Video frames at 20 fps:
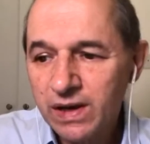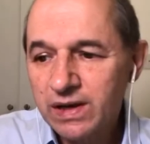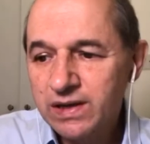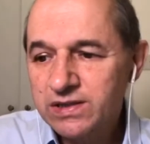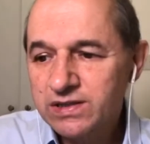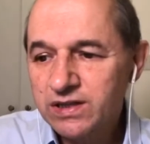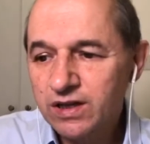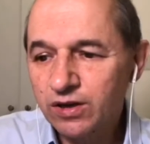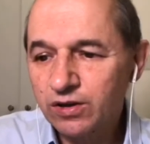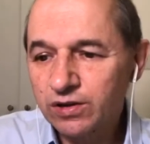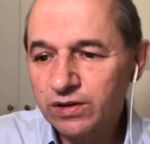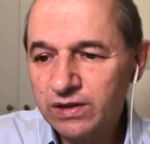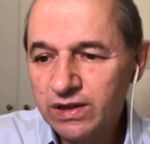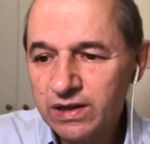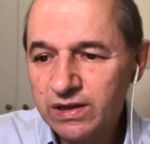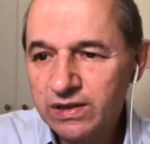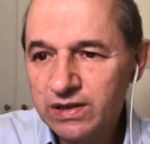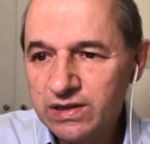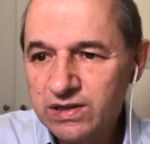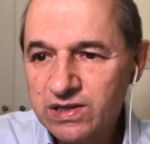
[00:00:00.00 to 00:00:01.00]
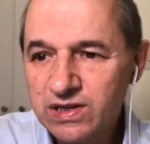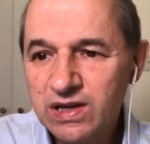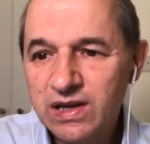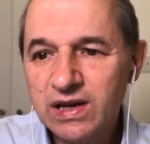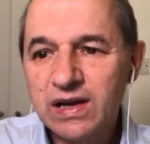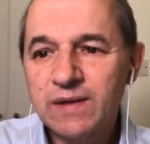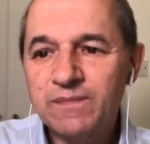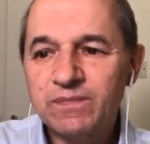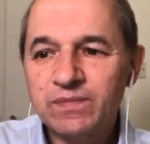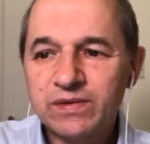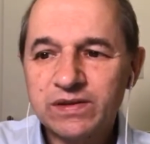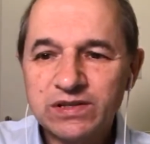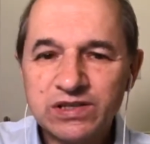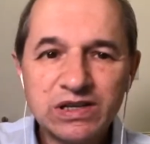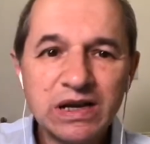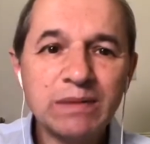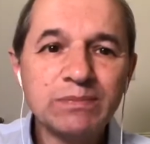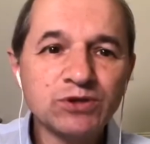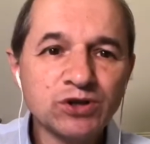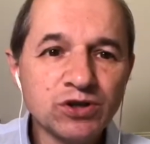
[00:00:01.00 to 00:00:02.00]
So th this
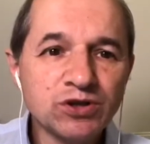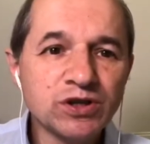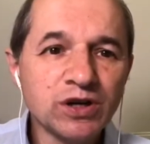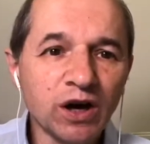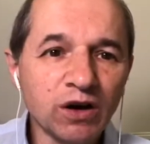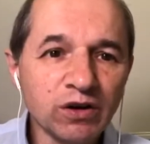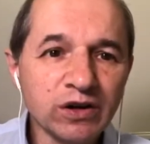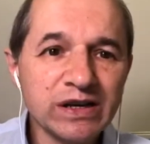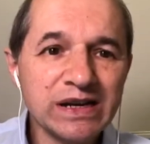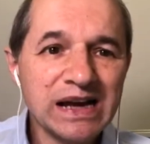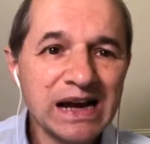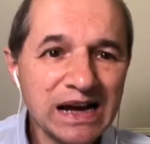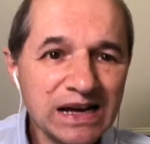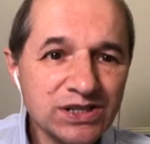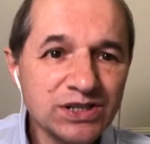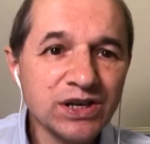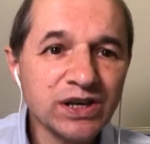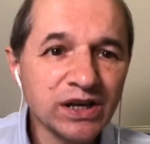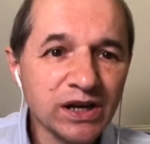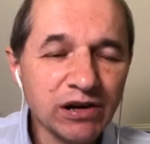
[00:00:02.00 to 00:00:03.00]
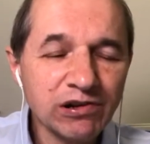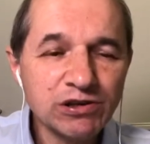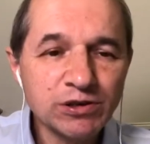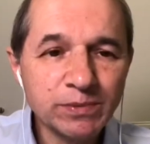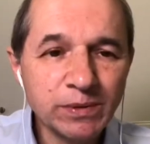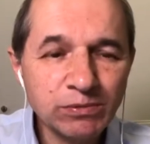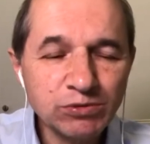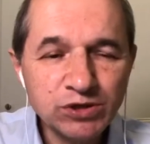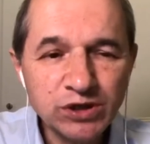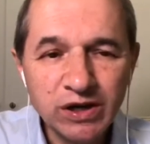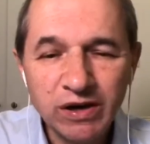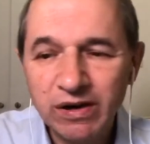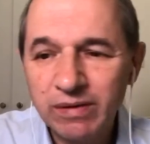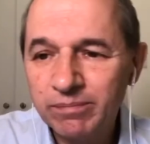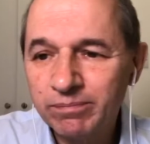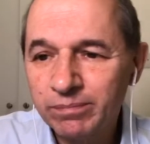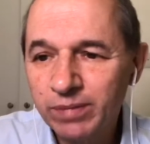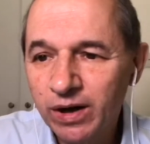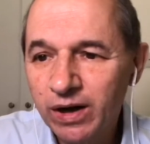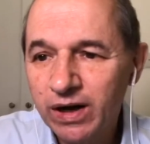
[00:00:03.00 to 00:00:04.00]
stamp duty holiday has encouraged people to go out
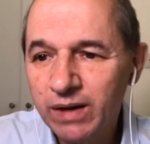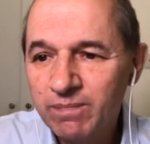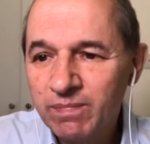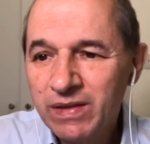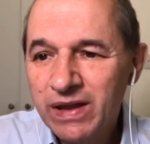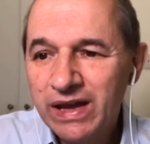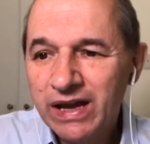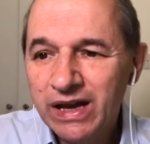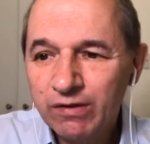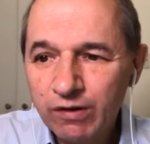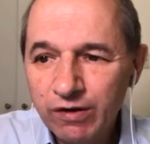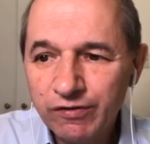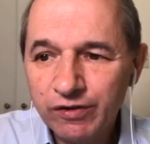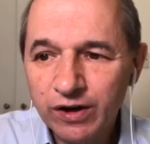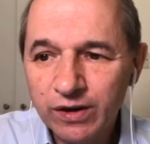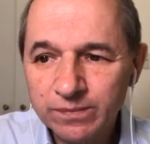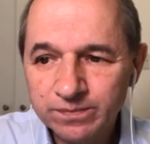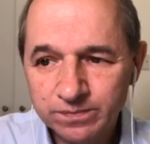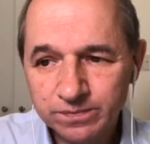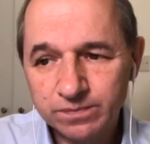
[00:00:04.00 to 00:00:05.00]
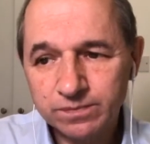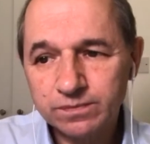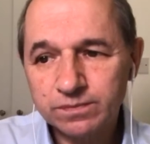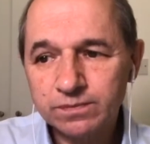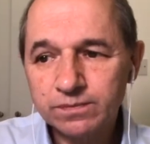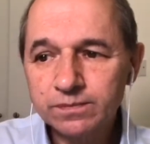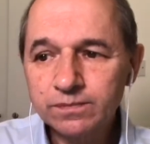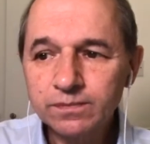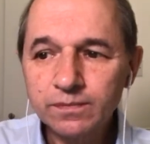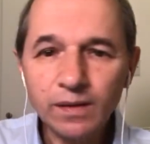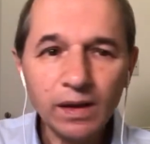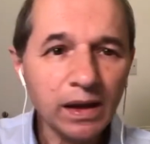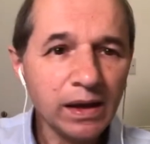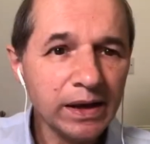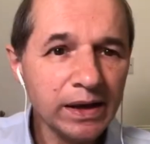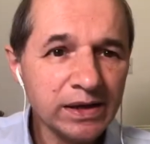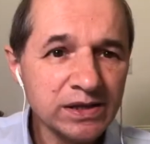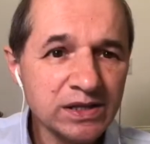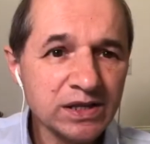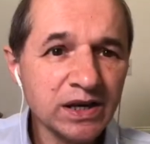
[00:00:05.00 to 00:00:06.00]
and buy. However,
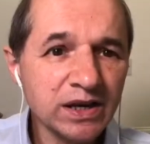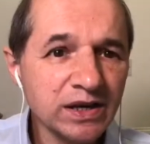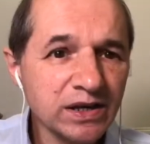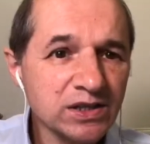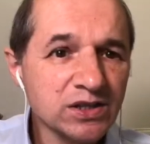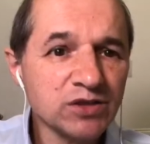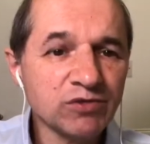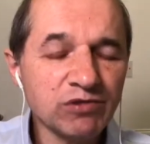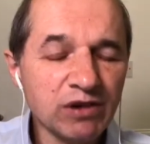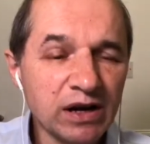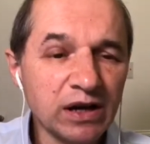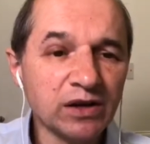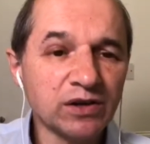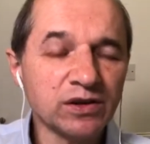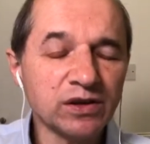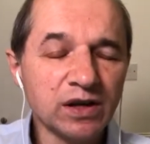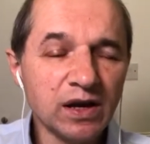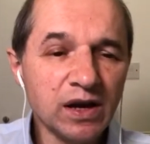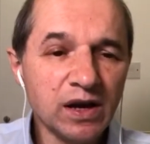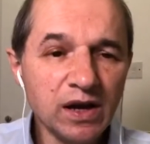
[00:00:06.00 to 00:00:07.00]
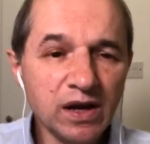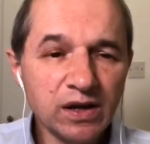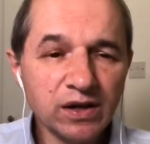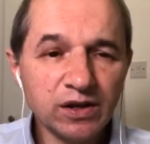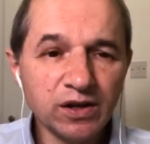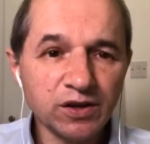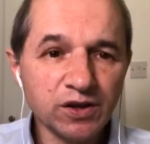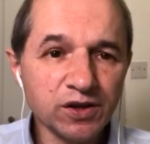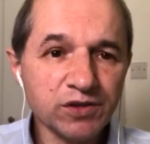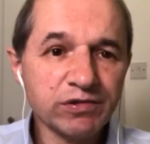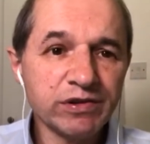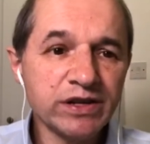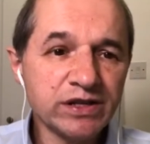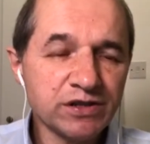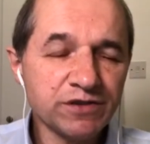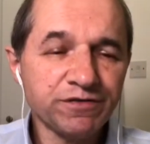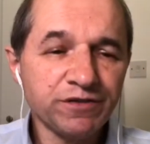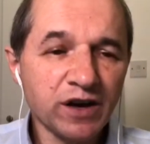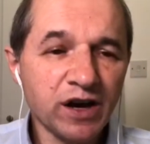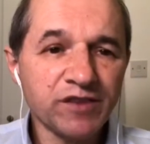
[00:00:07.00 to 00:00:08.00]
it takes around, you know, three
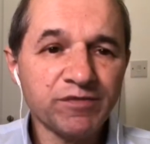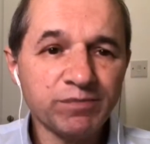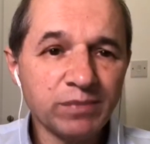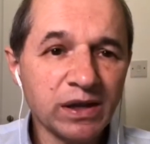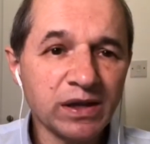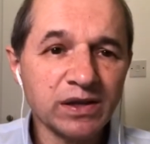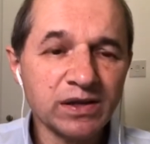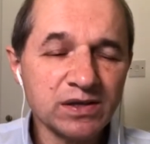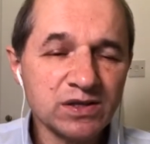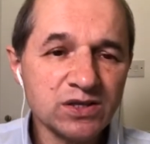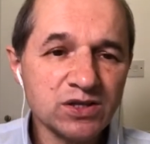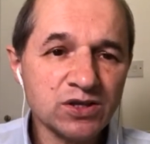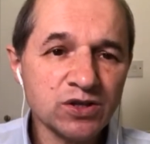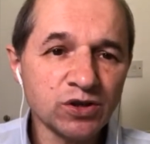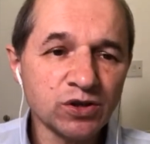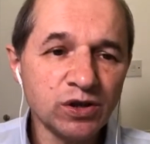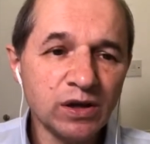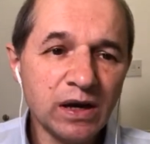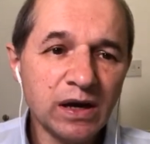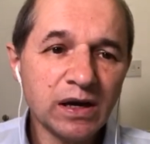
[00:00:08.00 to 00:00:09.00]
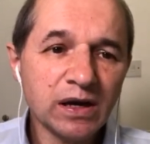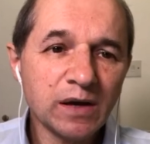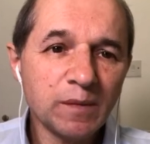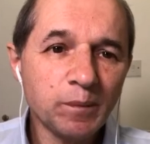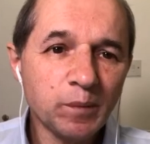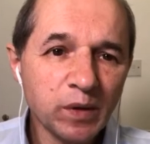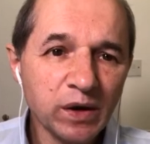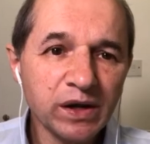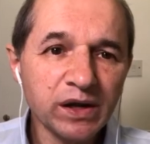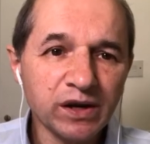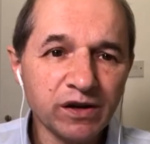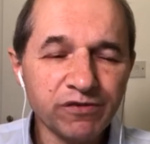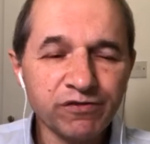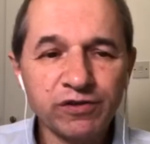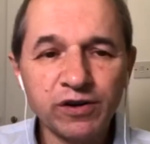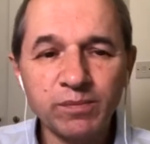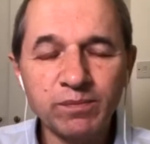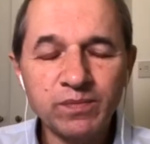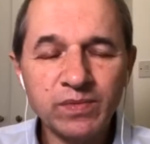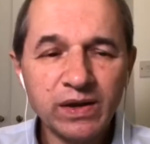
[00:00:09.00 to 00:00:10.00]
to five months to complete,
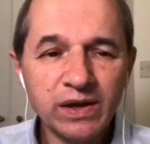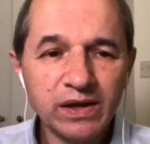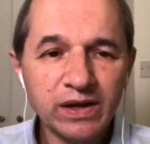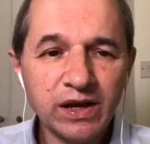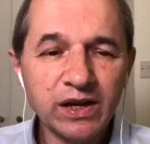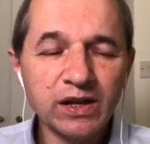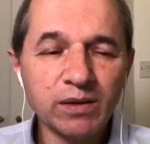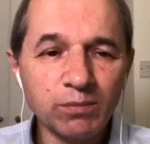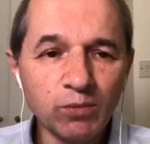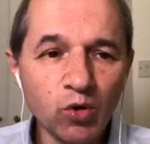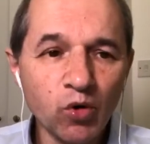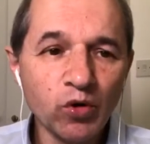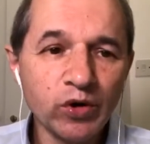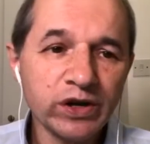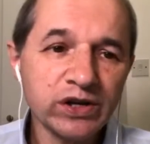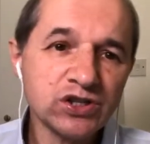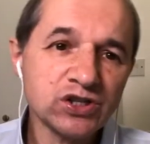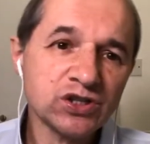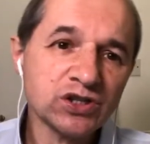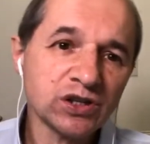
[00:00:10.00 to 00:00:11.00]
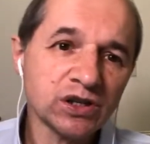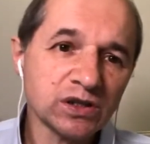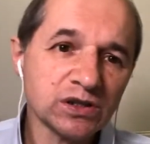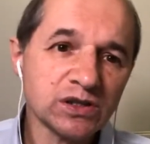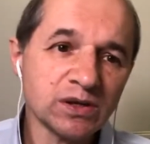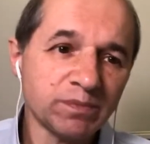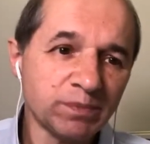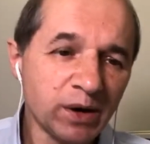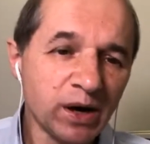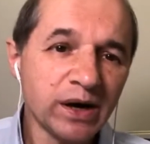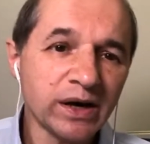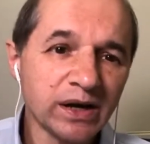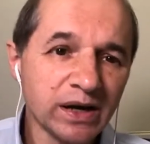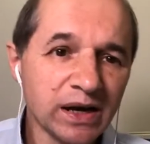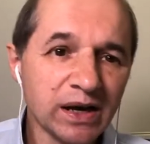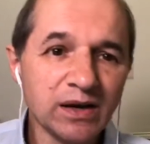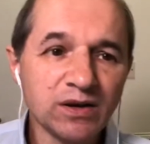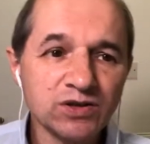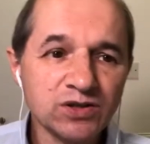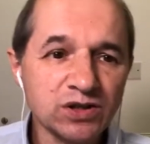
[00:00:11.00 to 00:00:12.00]
from getting a mortgage to, to buying a
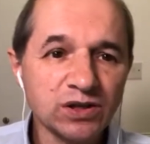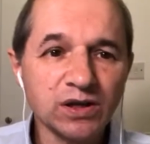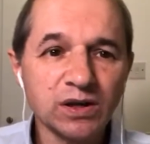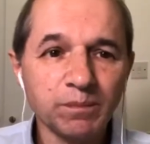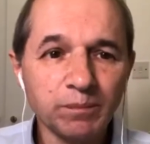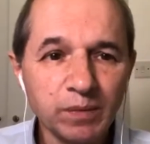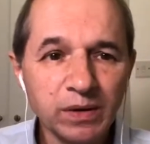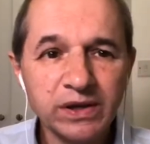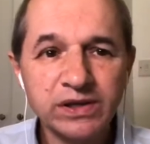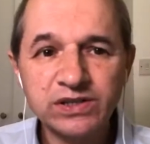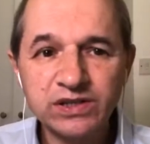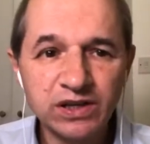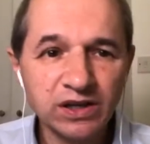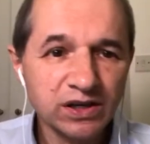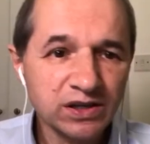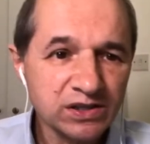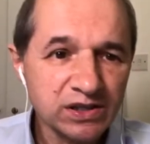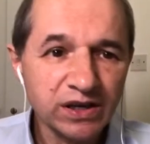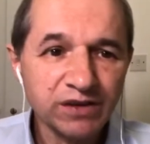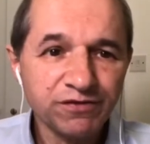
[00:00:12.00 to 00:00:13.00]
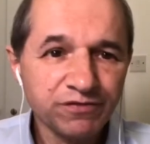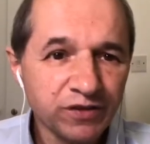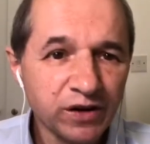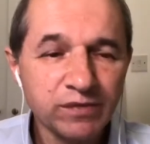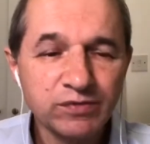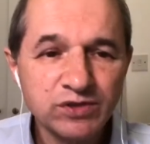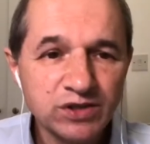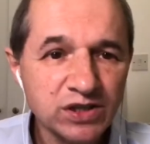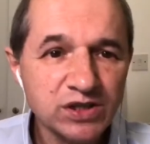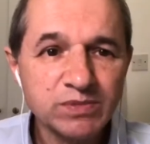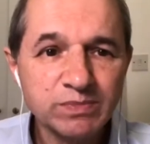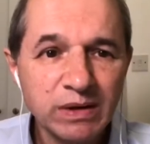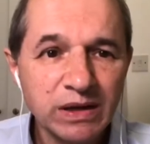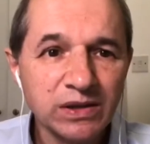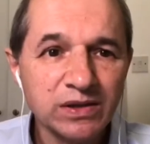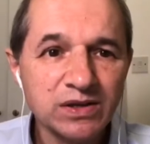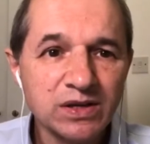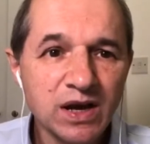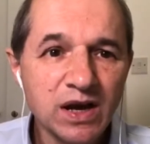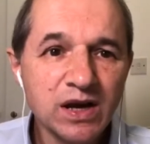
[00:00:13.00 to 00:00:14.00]
house and completing. It can take five or six
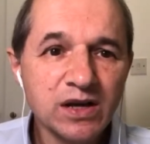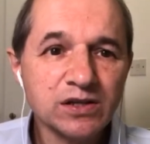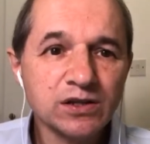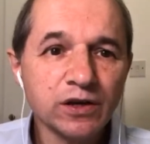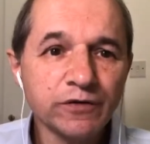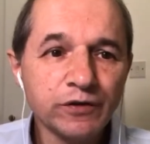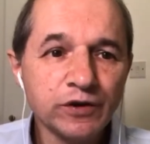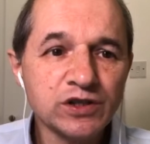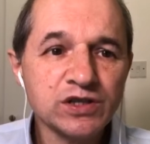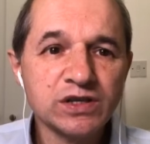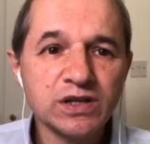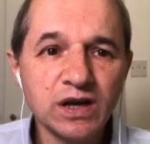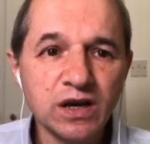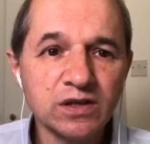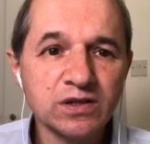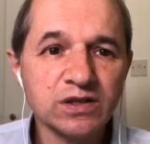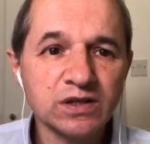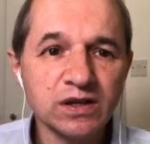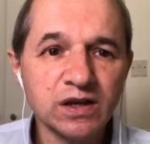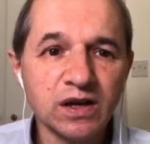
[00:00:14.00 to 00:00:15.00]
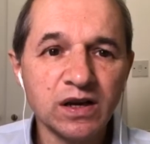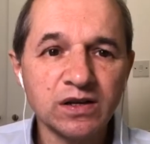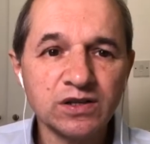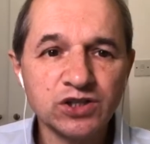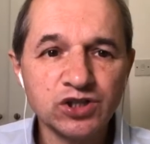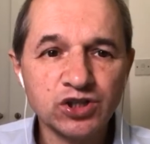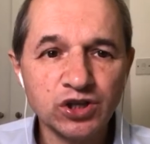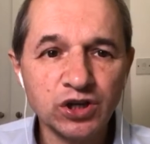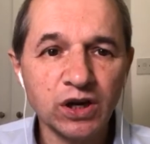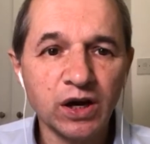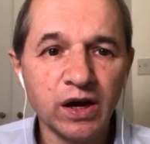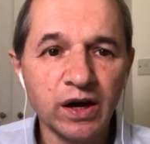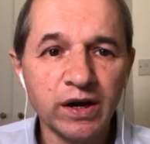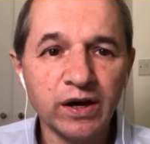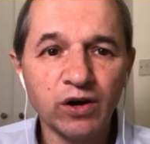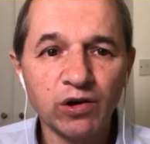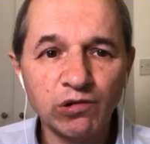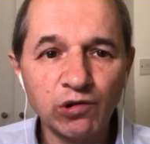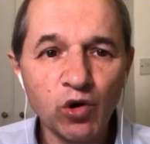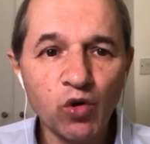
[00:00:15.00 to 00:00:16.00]
months. So if you started last July
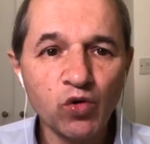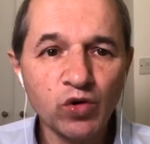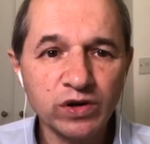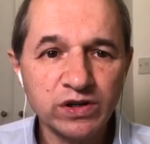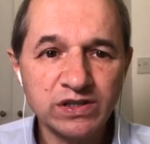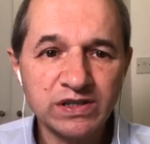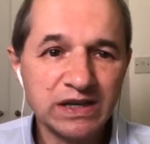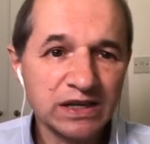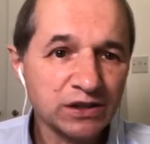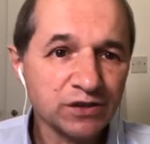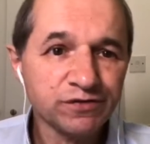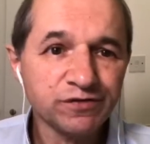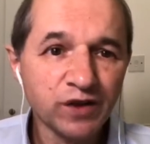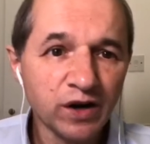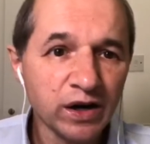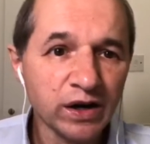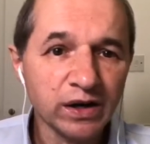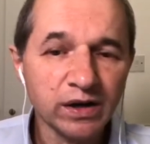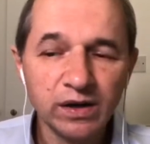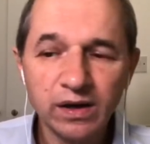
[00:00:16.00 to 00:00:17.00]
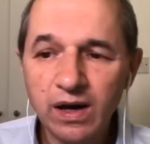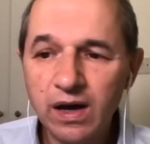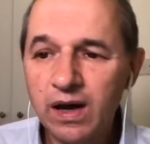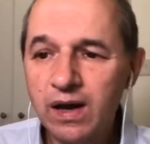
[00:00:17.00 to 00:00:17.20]
or August, that's fine.